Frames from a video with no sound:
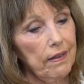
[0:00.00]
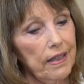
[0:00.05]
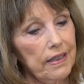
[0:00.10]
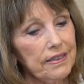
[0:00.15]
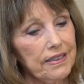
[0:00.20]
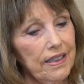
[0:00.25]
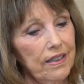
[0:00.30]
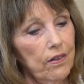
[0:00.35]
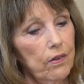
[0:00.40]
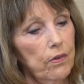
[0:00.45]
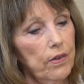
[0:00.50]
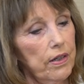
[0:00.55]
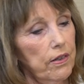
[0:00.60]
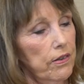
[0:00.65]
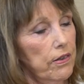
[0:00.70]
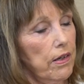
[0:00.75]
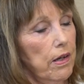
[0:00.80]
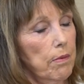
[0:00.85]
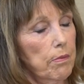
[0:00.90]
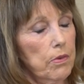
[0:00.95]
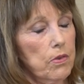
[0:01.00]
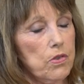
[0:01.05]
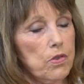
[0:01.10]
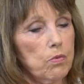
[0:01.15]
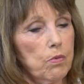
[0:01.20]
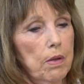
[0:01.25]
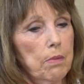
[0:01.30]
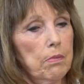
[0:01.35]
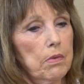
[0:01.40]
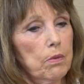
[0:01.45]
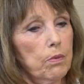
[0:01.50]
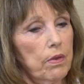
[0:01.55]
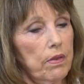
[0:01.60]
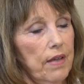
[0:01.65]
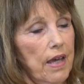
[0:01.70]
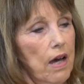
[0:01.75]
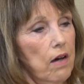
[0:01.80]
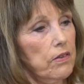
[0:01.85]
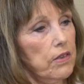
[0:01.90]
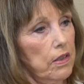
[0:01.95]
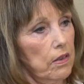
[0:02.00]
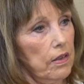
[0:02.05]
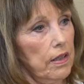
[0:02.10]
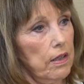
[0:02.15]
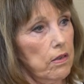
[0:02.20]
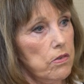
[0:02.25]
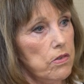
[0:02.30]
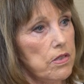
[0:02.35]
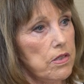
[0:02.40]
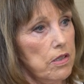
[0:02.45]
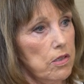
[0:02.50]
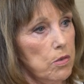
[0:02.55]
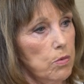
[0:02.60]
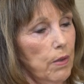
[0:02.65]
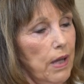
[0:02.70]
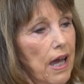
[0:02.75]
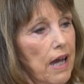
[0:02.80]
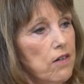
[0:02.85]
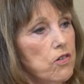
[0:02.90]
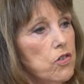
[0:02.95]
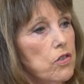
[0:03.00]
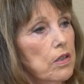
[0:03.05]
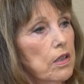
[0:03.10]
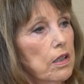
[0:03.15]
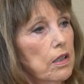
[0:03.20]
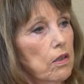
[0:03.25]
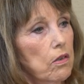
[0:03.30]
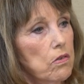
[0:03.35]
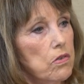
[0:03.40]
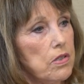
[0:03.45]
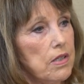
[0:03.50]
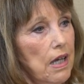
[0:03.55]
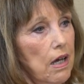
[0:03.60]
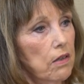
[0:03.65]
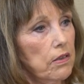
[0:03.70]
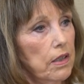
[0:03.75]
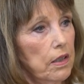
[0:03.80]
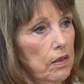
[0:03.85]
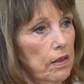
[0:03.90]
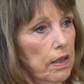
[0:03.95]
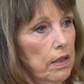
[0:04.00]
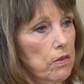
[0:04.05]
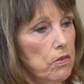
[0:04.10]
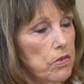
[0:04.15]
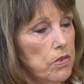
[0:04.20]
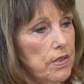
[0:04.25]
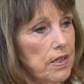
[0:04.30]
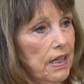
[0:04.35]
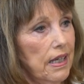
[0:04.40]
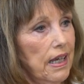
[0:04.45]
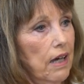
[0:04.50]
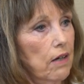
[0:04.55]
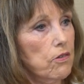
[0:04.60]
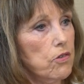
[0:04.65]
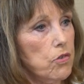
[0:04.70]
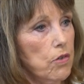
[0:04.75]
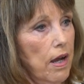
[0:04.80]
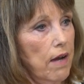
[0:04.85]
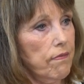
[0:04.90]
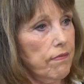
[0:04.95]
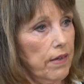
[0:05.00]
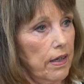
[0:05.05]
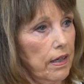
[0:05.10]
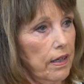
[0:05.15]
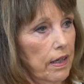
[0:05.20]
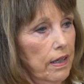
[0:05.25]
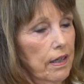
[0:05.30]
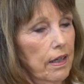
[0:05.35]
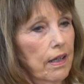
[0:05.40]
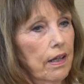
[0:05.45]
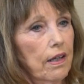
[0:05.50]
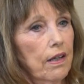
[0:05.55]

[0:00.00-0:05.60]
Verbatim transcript: They said, oh, here come those women with calculators, because we actually use calculators to count traffic. Mm-hmm.